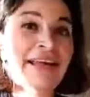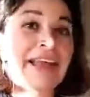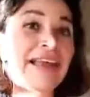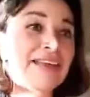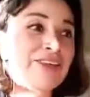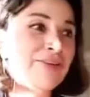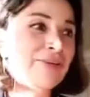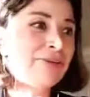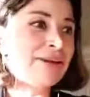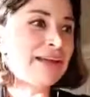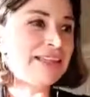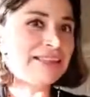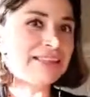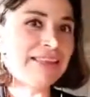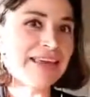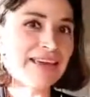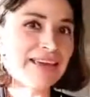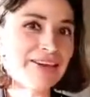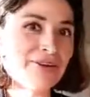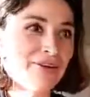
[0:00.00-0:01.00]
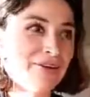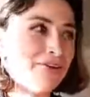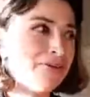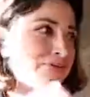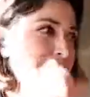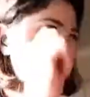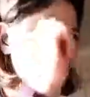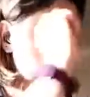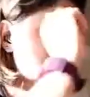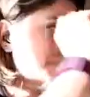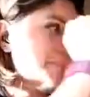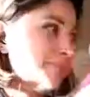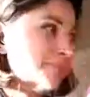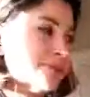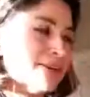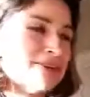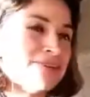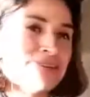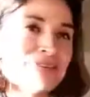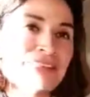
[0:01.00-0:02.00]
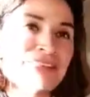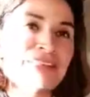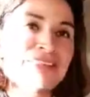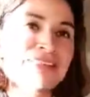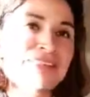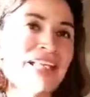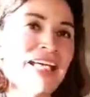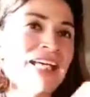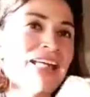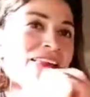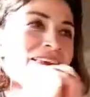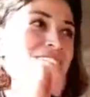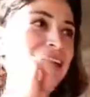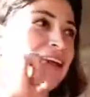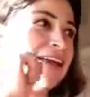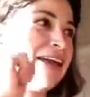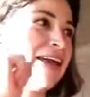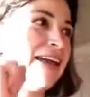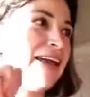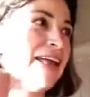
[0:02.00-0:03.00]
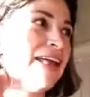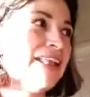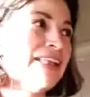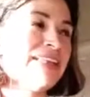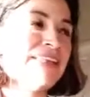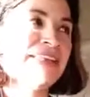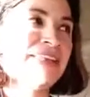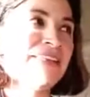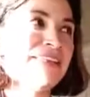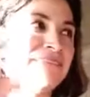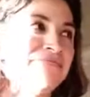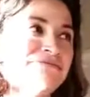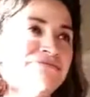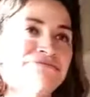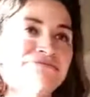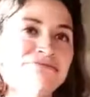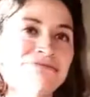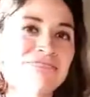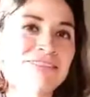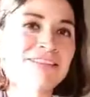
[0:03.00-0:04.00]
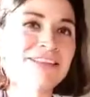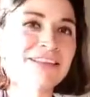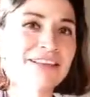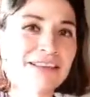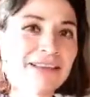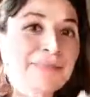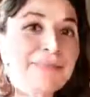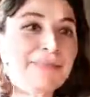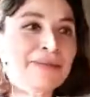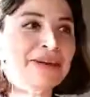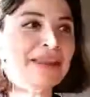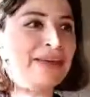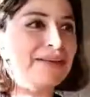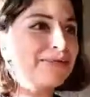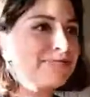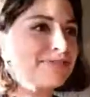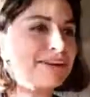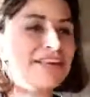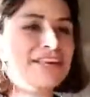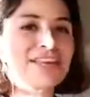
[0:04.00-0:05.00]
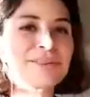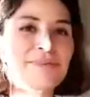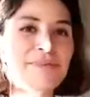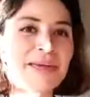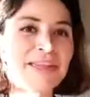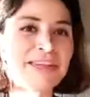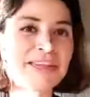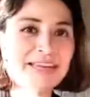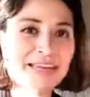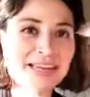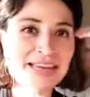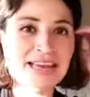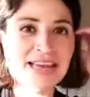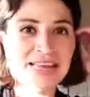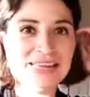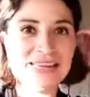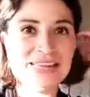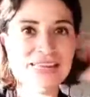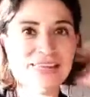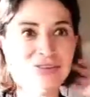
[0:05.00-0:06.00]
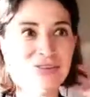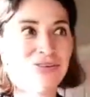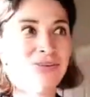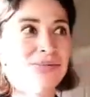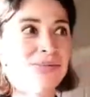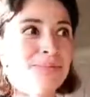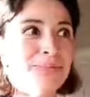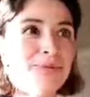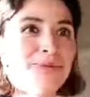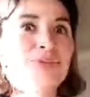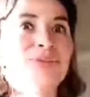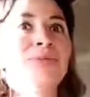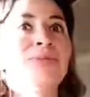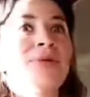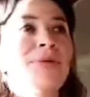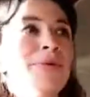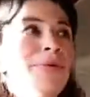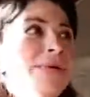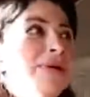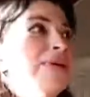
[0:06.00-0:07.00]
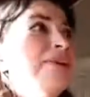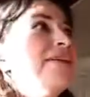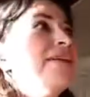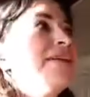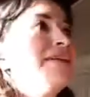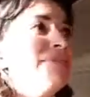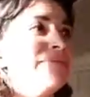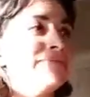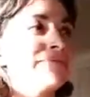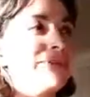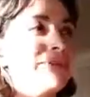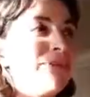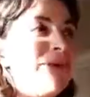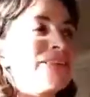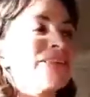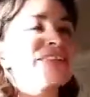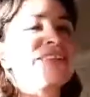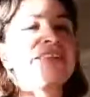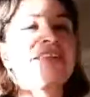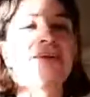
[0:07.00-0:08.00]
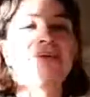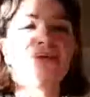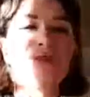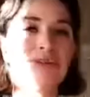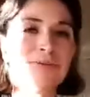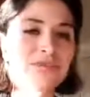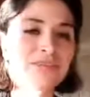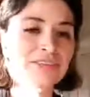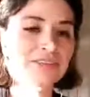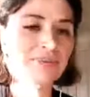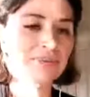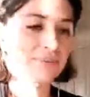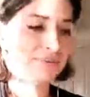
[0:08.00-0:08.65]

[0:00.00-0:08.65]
You can take it off, put it on the side, and put a fresh bedding, and then you move on, wash it and use it